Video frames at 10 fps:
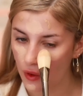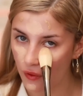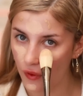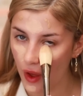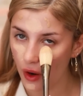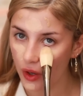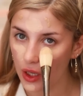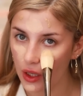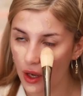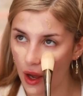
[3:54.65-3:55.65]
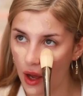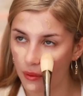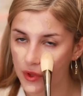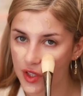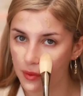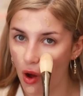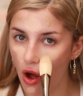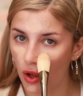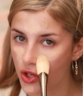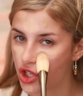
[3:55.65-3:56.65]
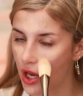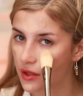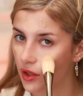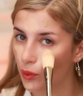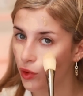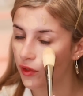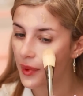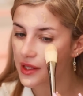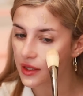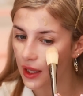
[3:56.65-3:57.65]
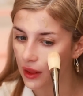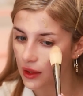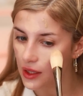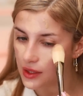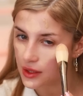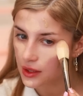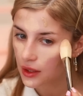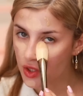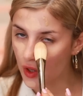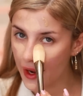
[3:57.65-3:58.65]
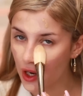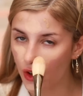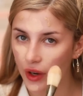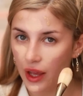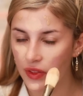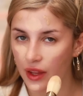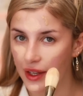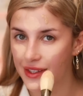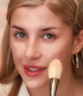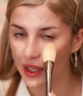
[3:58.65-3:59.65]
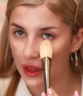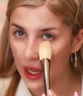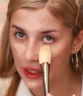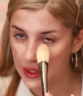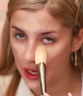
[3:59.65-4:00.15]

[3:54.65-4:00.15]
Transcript: Very small, gentle movements like this to kind of create that like skin-like